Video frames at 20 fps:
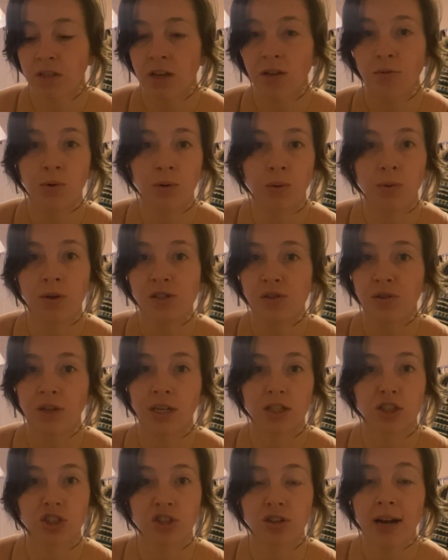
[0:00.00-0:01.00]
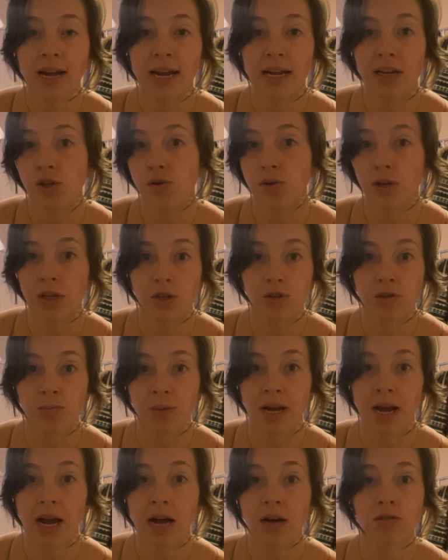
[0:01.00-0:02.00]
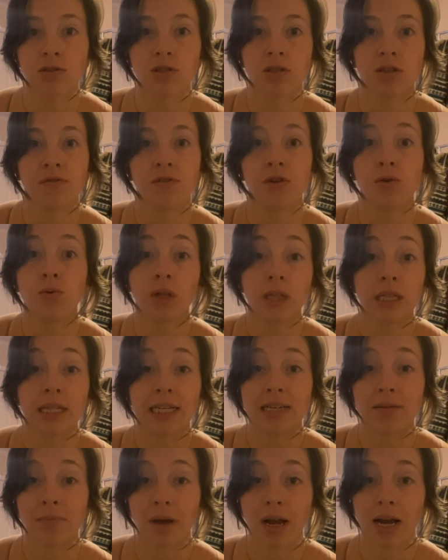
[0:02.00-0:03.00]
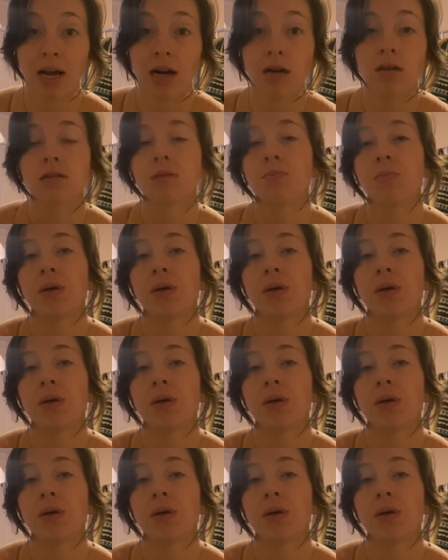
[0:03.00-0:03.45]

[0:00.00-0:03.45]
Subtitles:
What do we do, like a trade? You can use my house if you clean my house,